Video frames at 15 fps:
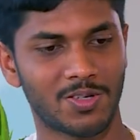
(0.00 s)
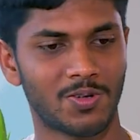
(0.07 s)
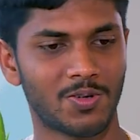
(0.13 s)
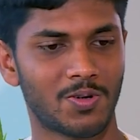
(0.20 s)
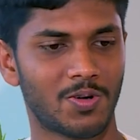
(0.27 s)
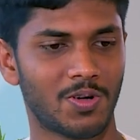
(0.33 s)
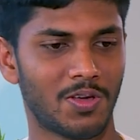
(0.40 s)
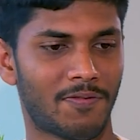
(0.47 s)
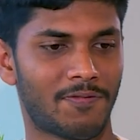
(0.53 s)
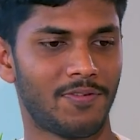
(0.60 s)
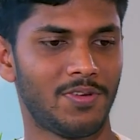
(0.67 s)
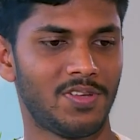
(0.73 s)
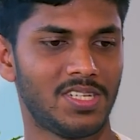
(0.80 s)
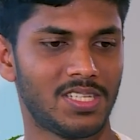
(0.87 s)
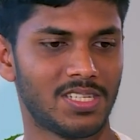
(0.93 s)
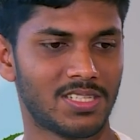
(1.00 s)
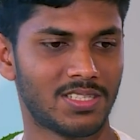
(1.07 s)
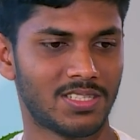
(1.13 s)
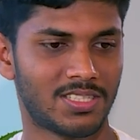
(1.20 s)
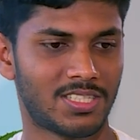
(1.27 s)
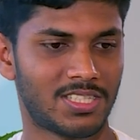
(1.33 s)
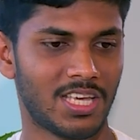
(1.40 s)
you know, if we
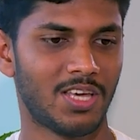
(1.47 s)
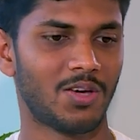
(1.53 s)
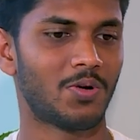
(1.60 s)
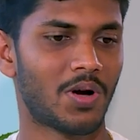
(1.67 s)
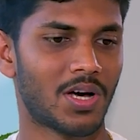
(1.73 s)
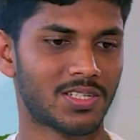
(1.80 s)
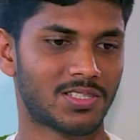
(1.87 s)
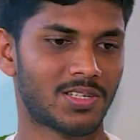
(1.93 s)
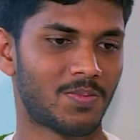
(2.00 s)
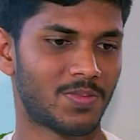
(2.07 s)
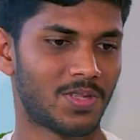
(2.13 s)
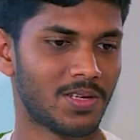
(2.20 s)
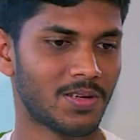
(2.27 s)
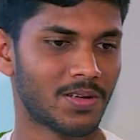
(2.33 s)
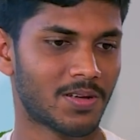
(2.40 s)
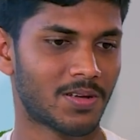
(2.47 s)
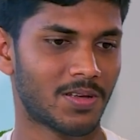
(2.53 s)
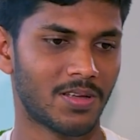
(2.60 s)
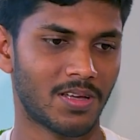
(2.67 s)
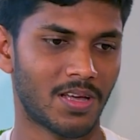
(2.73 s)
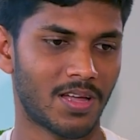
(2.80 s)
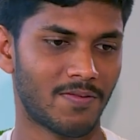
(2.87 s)
say or ask something
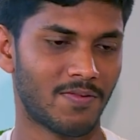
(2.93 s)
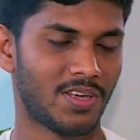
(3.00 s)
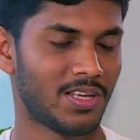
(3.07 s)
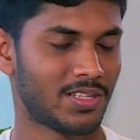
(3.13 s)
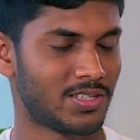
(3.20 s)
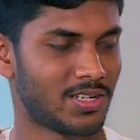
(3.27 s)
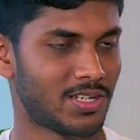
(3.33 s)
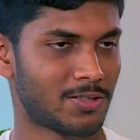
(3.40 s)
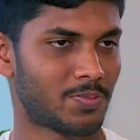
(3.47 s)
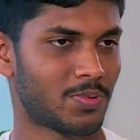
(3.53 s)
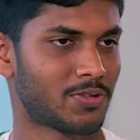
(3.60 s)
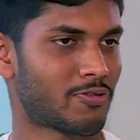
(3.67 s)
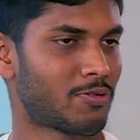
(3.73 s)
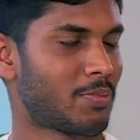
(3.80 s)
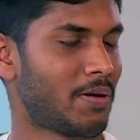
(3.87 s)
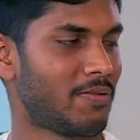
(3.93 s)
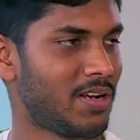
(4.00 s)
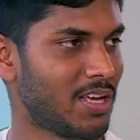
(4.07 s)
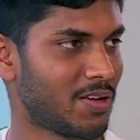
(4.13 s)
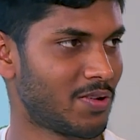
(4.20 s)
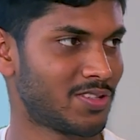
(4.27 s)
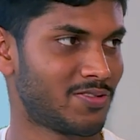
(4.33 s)
and we get the response from our
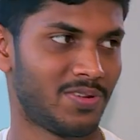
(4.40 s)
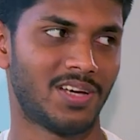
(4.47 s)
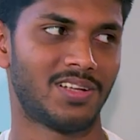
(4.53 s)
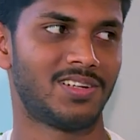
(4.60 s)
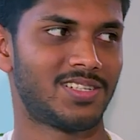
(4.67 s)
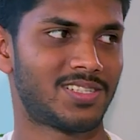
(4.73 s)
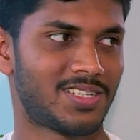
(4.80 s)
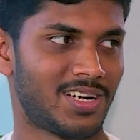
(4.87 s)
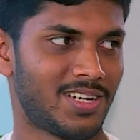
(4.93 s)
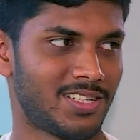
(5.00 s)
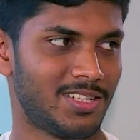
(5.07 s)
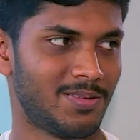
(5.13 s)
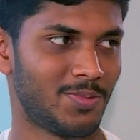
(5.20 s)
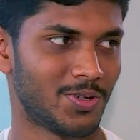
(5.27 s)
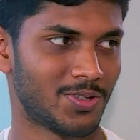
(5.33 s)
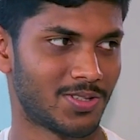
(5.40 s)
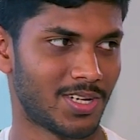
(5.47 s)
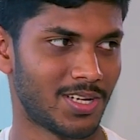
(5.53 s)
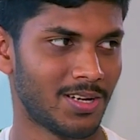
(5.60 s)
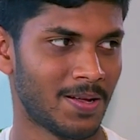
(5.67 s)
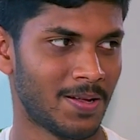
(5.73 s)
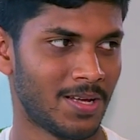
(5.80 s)
language, we understand it the most,
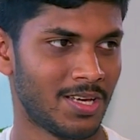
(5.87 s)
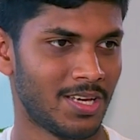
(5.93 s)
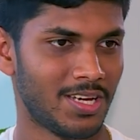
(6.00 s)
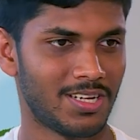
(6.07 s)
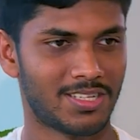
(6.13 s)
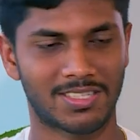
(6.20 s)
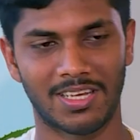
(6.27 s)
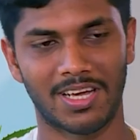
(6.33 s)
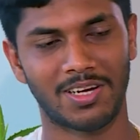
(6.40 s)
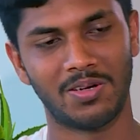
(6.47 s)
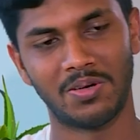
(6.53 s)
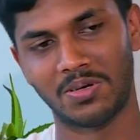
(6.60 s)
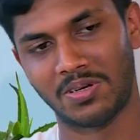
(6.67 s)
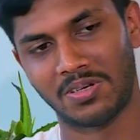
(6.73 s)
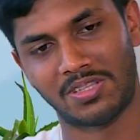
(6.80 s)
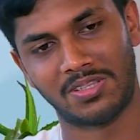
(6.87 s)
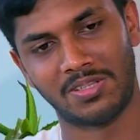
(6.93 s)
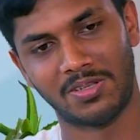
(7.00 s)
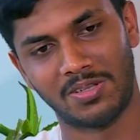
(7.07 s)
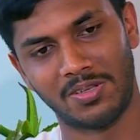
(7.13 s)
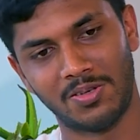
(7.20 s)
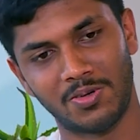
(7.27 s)
right? It's, I
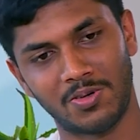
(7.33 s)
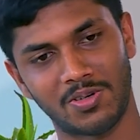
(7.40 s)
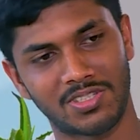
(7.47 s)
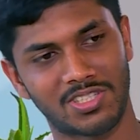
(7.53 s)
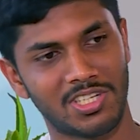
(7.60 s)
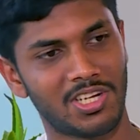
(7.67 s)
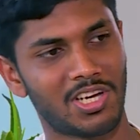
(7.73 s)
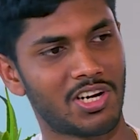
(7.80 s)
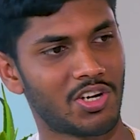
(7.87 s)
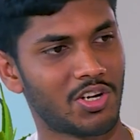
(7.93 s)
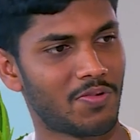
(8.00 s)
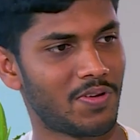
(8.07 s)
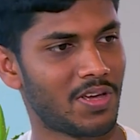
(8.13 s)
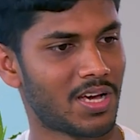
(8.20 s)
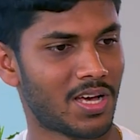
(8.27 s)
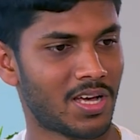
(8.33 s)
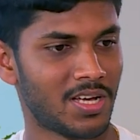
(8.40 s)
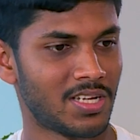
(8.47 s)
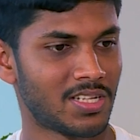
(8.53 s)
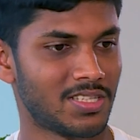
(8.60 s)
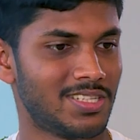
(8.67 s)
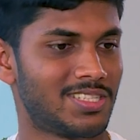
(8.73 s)
don't know a scenario where
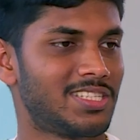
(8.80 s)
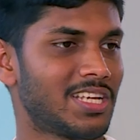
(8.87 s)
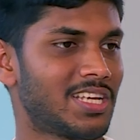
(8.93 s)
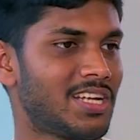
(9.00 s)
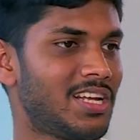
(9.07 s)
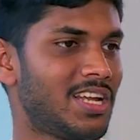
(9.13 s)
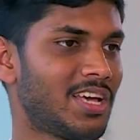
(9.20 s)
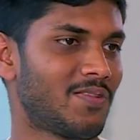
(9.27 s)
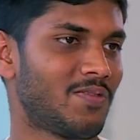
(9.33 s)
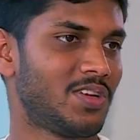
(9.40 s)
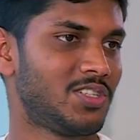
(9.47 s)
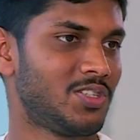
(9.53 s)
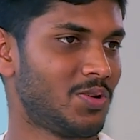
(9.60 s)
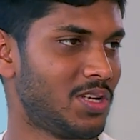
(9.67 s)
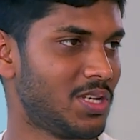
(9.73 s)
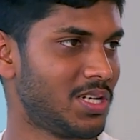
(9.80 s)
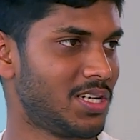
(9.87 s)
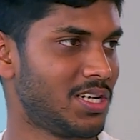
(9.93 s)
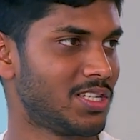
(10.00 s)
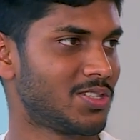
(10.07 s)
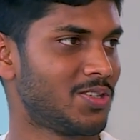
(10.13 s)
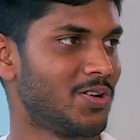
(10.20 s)
the second language you
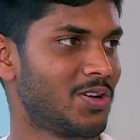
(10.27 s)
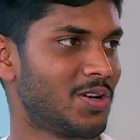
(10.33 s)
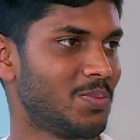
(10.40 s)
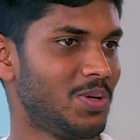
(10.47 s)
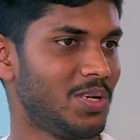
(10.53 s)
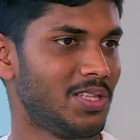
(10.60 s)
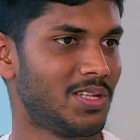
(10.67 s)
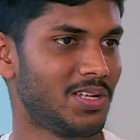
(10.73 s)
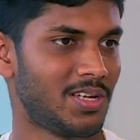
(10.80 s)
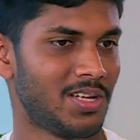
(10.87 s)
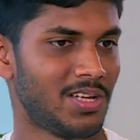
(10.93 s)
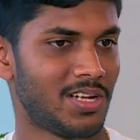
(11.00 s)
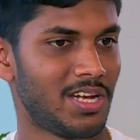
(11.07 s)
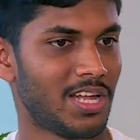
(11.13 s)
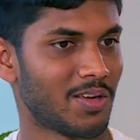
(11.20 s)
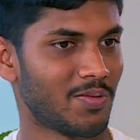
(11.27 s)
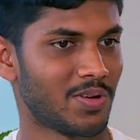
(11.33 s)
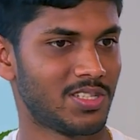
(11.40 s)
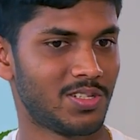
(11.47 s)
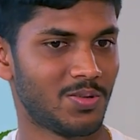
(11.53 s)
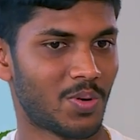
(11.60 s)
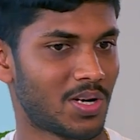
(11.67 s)
learn is going to be the
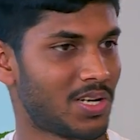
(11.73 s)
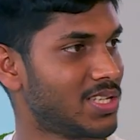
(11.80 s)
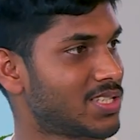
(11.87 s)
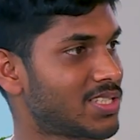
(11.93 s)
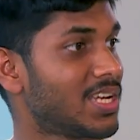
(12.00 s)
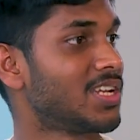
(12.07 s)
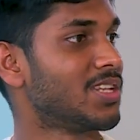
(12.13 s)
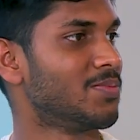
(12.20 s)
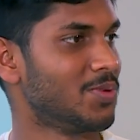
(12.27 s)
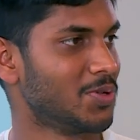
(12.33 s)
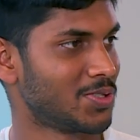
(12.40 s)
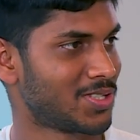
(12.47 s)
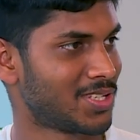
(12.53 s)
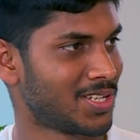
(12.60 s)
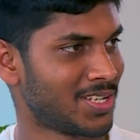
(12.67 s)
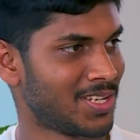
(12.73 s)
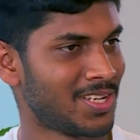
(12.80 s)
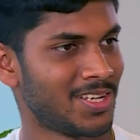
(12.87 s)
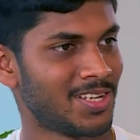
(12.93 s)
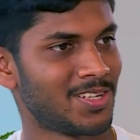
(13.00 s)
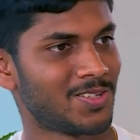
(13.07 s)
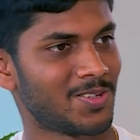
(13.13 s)
language you understand the most.
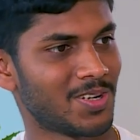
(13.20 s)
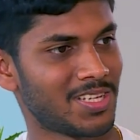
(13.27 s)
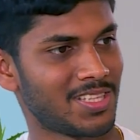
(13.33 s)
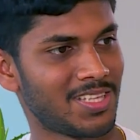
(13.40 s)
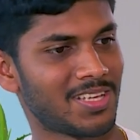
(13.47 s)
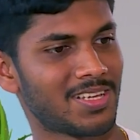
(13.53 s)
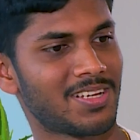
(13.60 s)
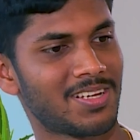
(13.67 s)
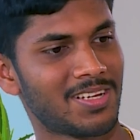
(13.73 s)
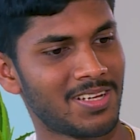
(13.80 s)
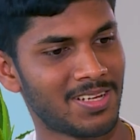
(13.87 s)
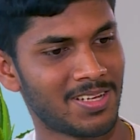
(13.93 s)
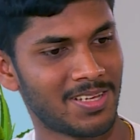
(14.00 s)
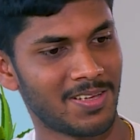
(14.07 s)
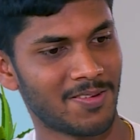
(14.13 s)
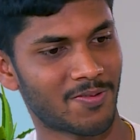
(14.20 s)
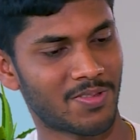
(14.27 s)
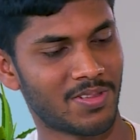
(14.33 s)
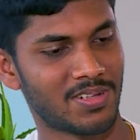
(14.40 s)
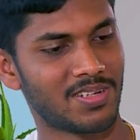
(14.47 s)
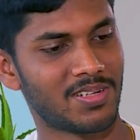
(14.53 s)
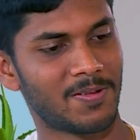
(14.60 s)
So I think
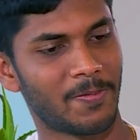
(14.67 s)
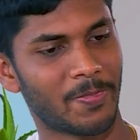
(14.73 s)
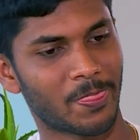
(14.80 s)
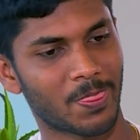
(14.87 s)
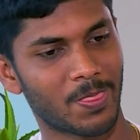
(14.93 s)
if the